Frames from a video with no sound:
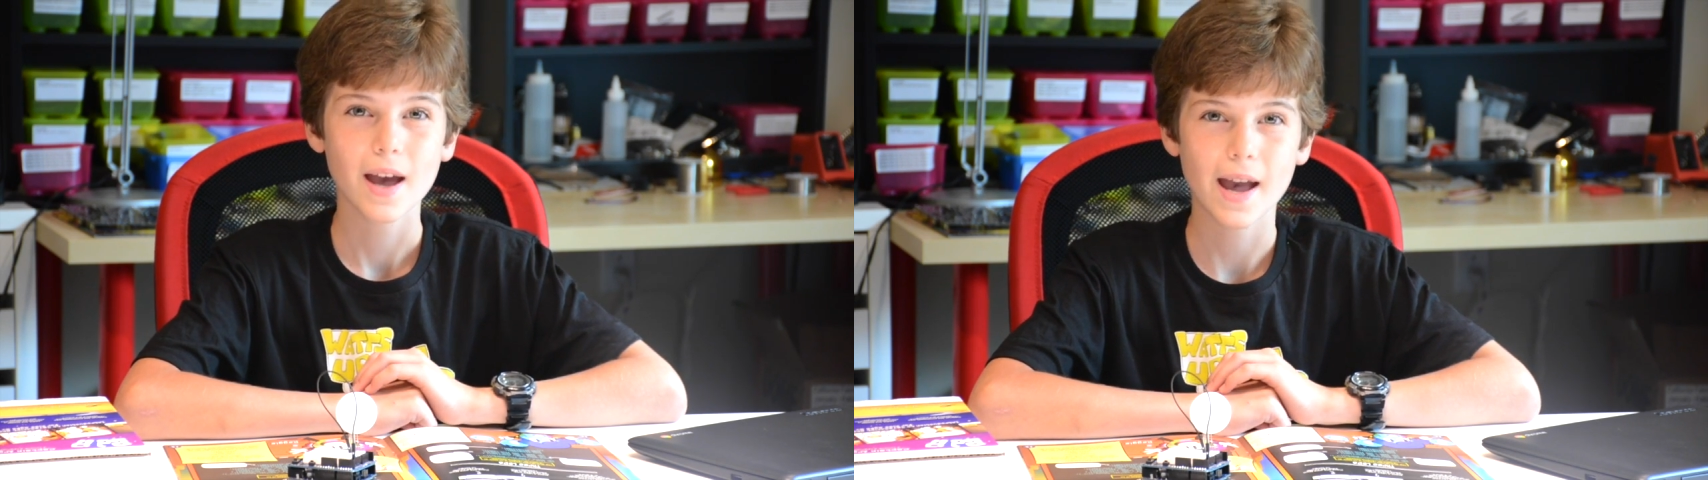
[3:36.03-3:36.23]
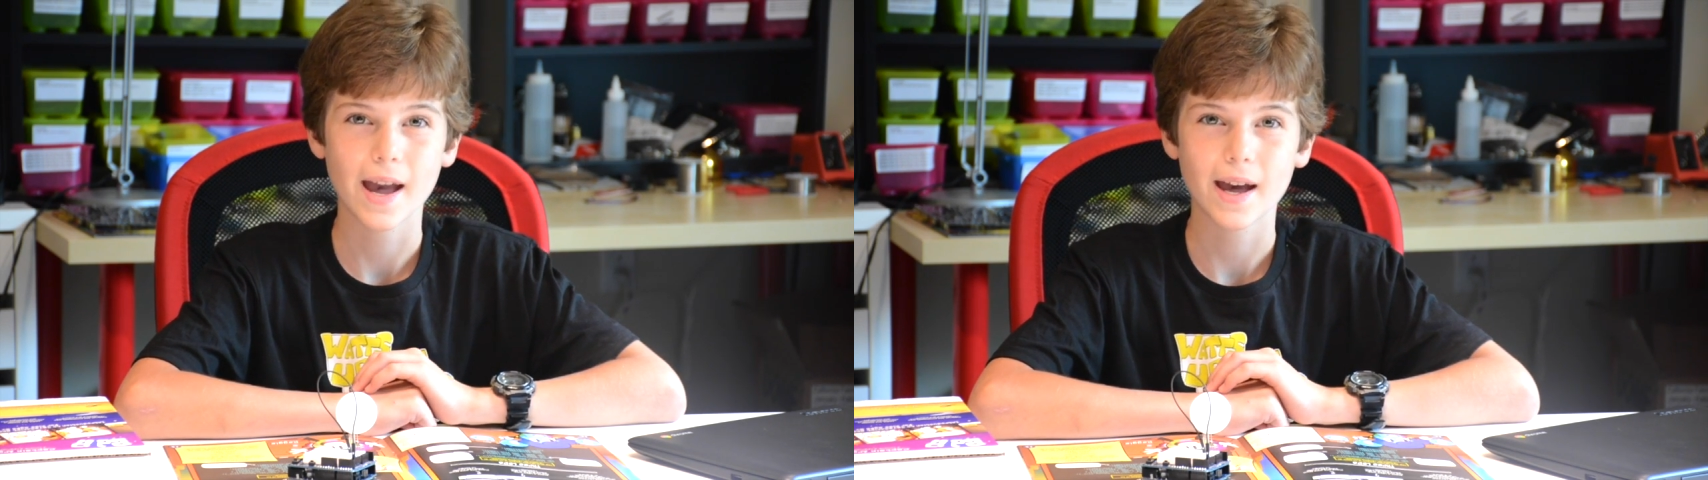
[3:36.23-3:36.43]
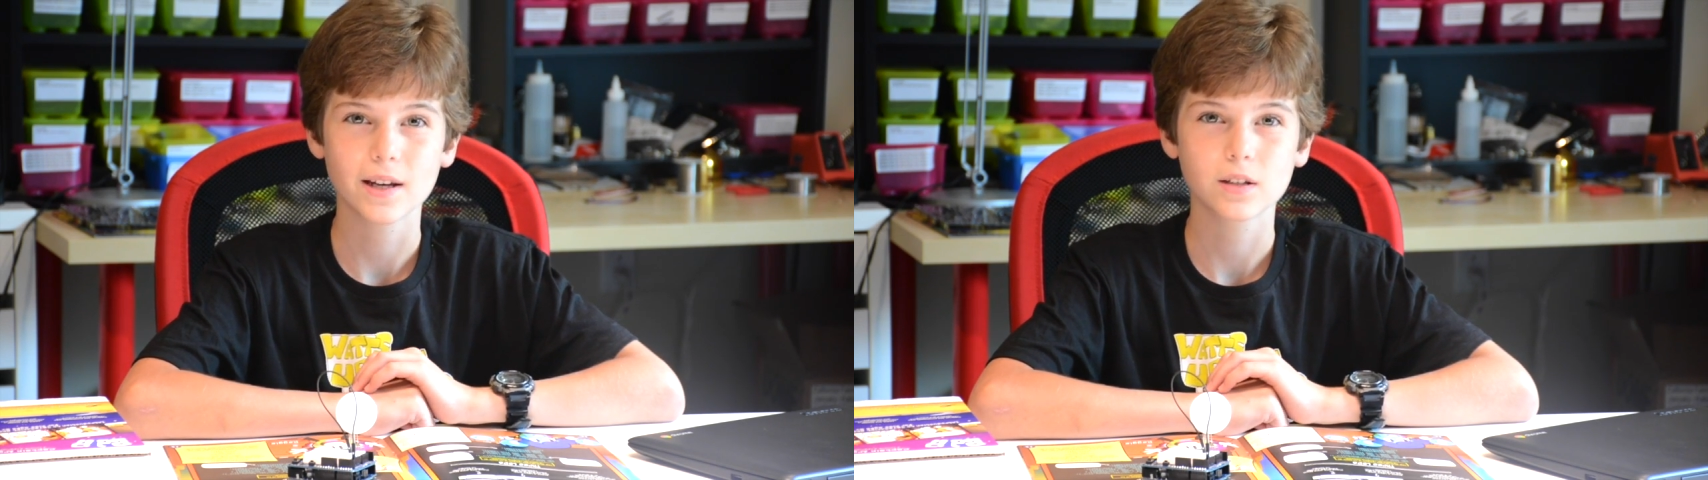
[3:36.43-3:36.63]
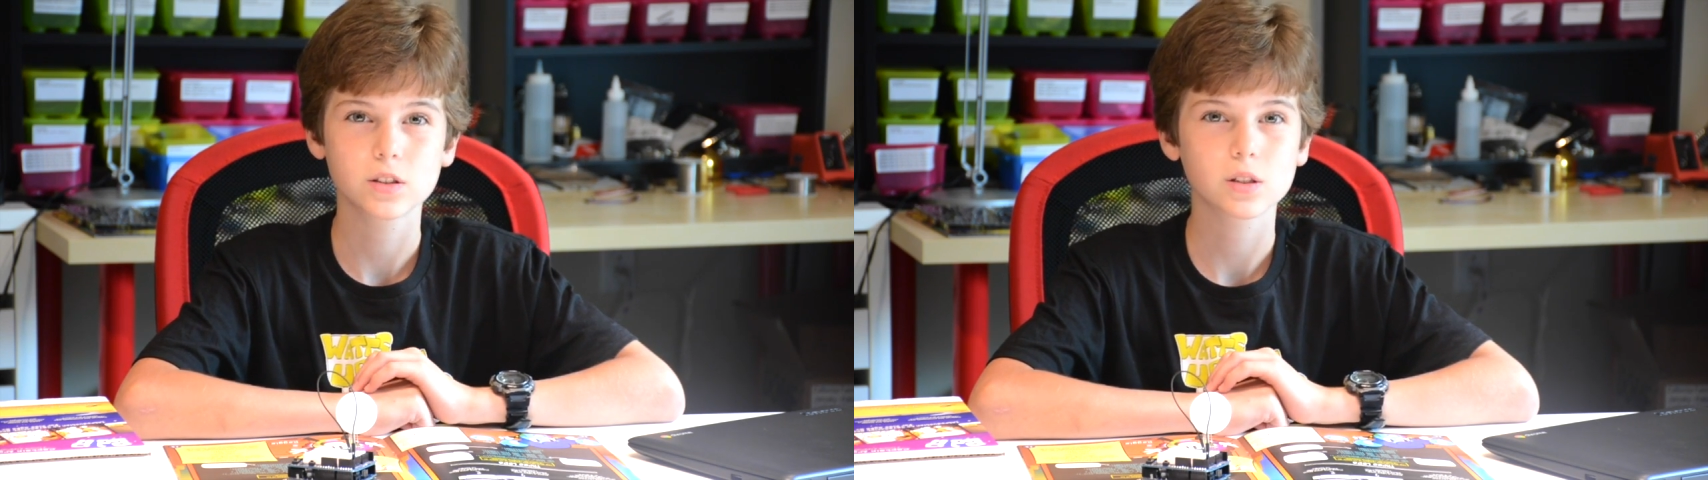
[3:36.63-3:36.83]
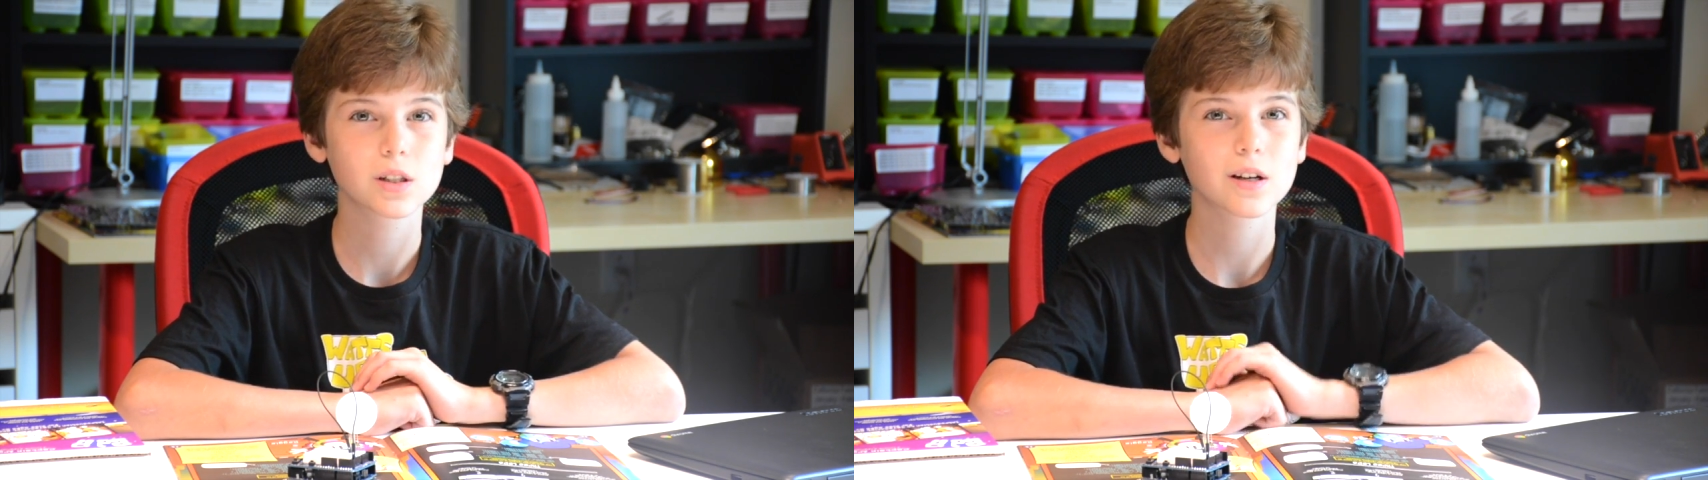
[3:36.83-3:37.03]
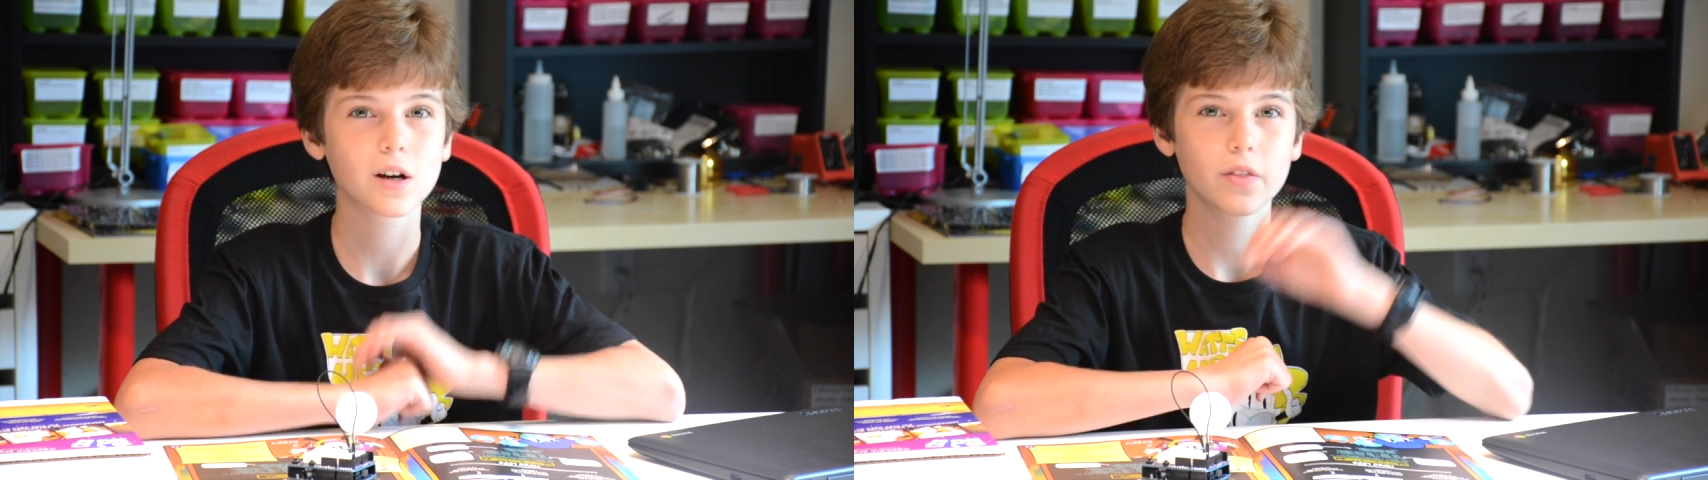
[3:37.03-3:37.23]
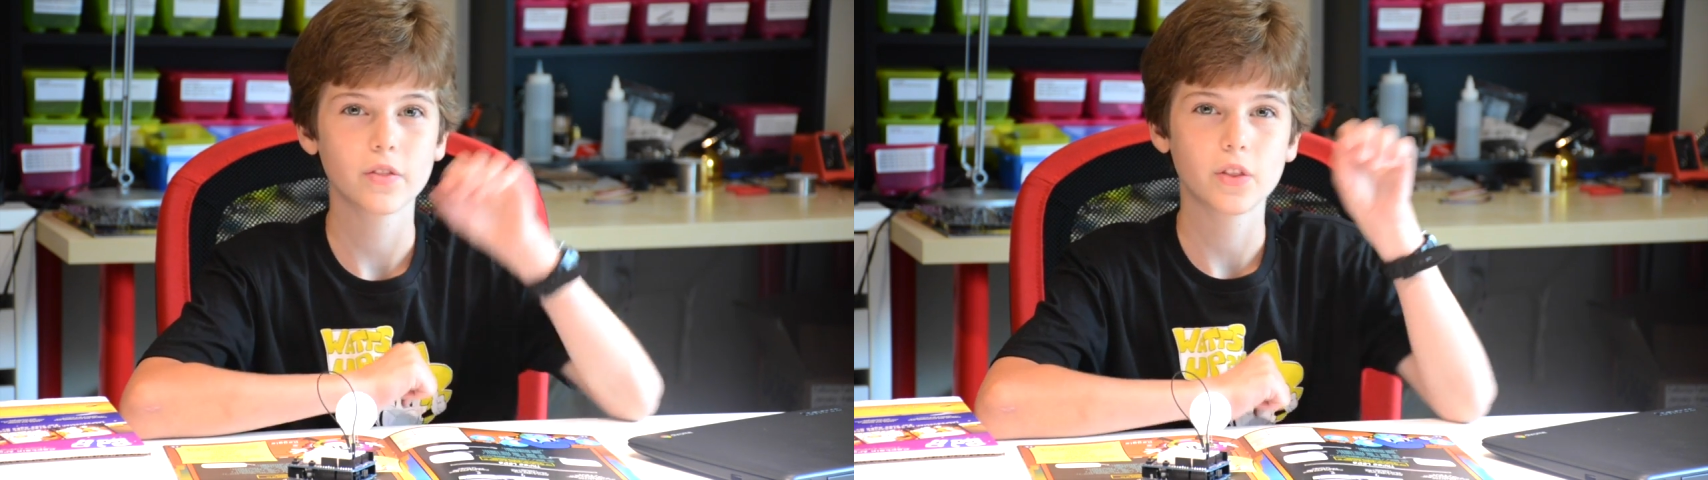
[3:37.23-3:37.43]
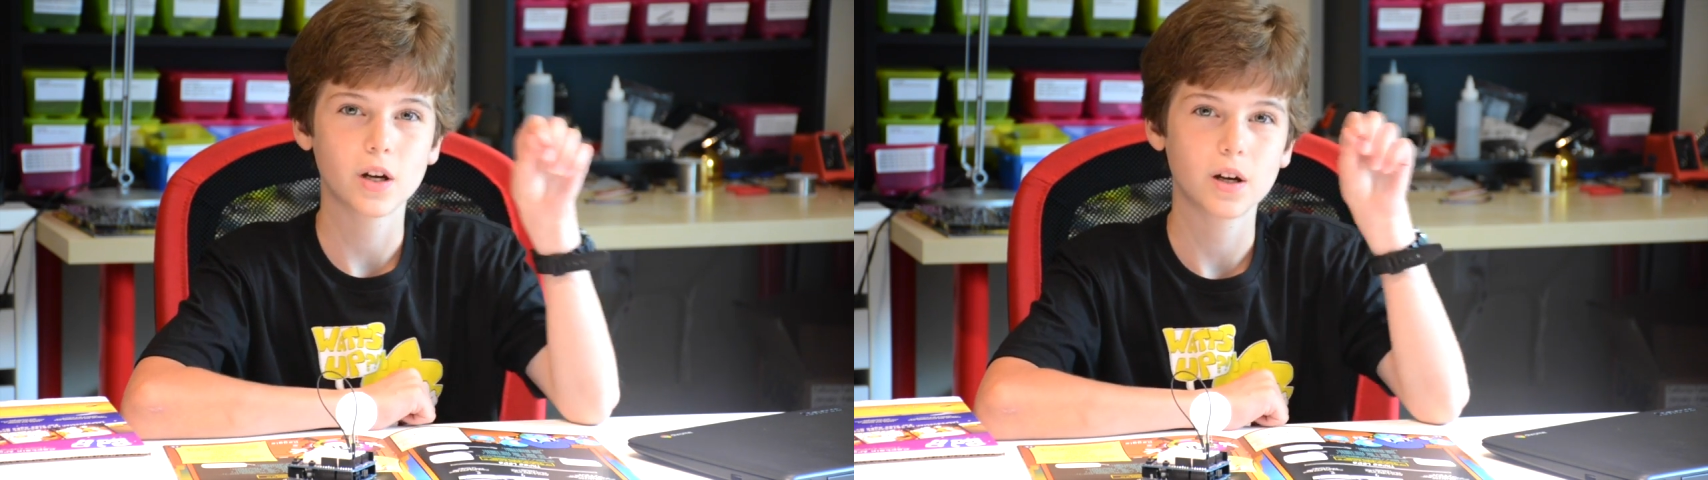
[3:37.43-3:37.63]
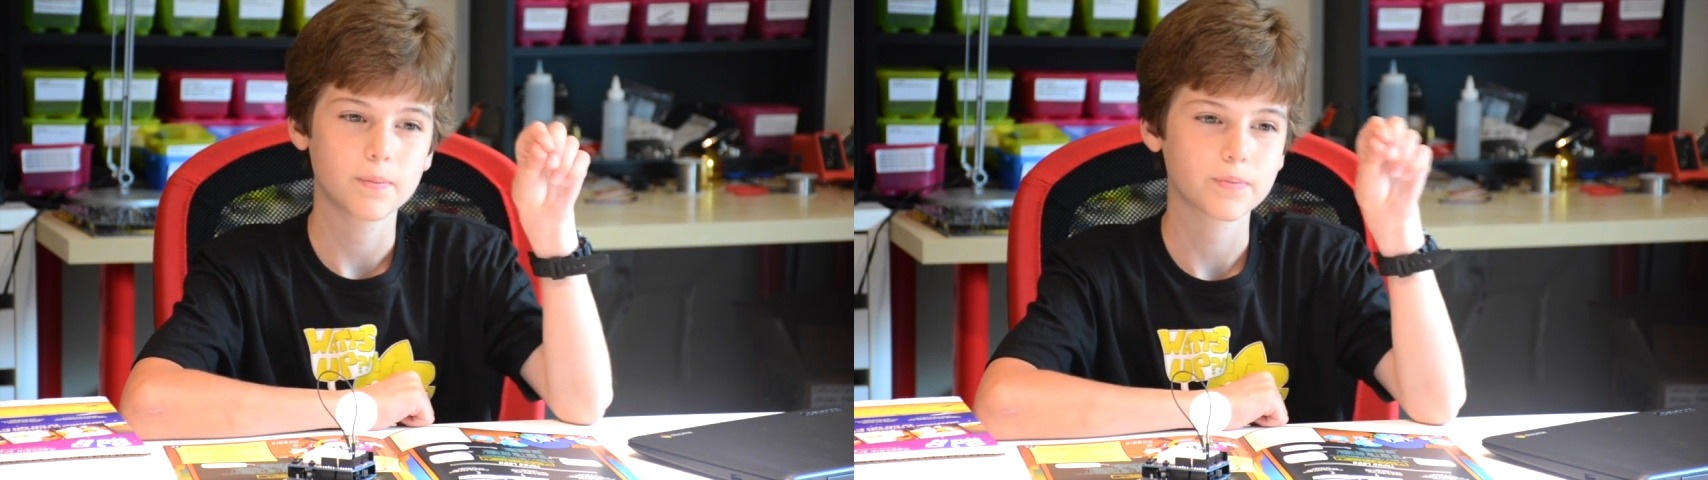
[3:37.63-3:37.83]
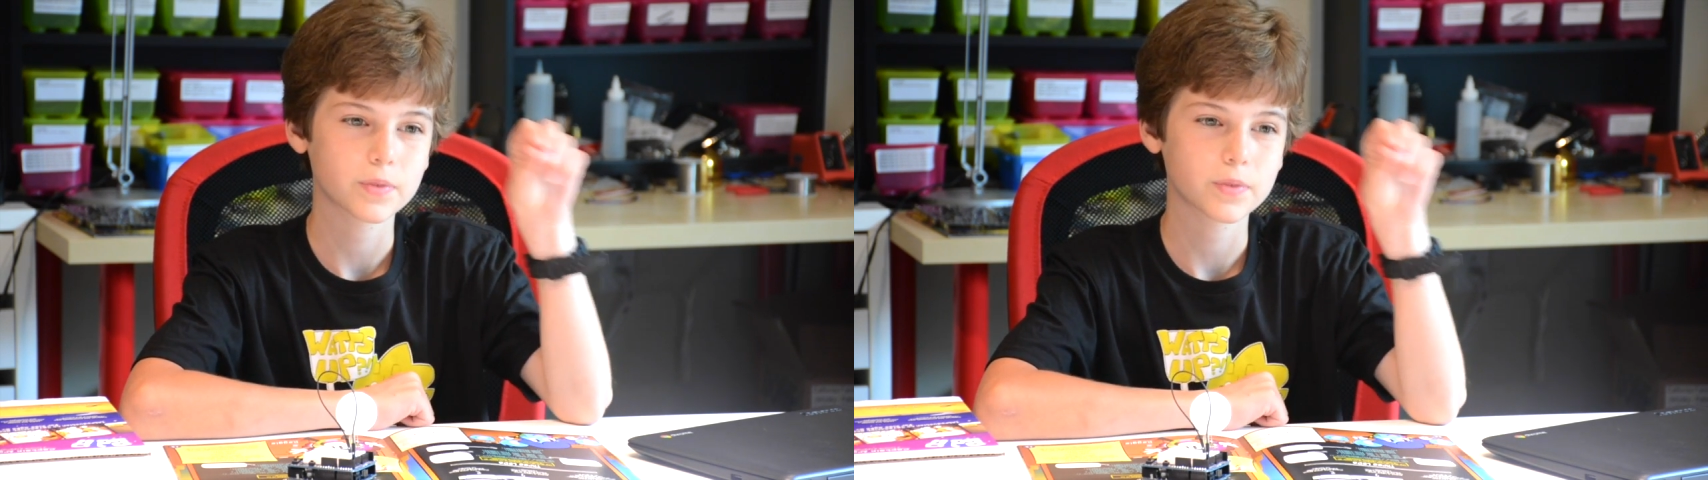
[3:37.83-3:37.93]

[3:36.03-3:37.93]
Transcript: and click on the